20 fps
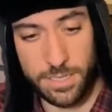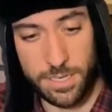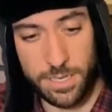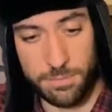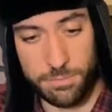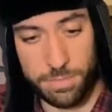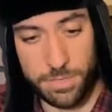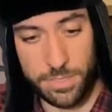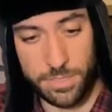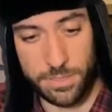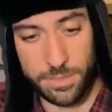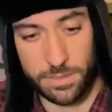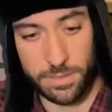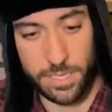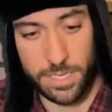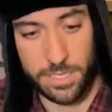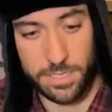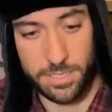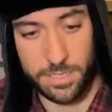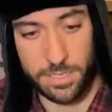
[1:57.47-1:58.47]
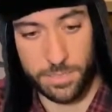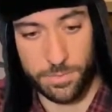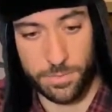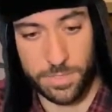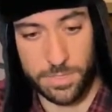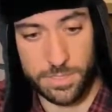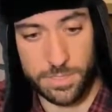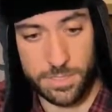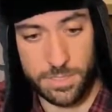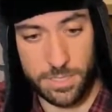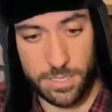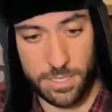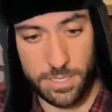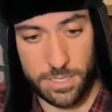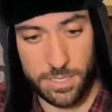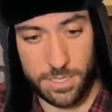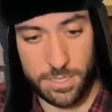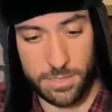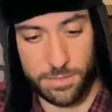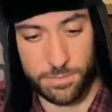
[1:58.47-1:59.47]
to have pretty good lacing once
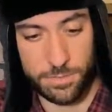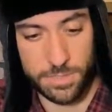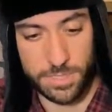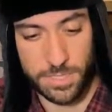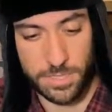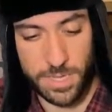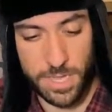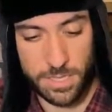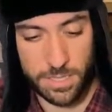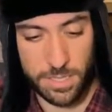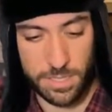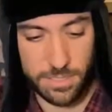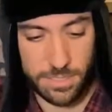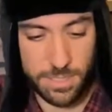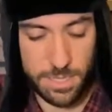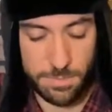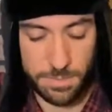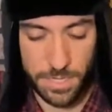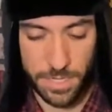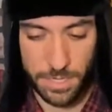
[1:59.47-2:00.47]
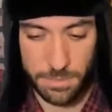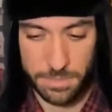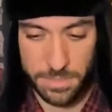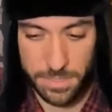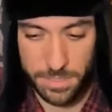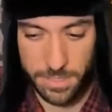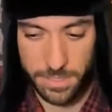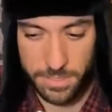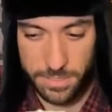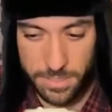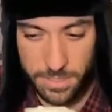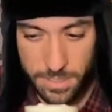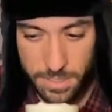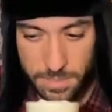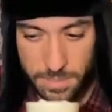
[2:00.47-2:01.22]
I take that sip here. Let's.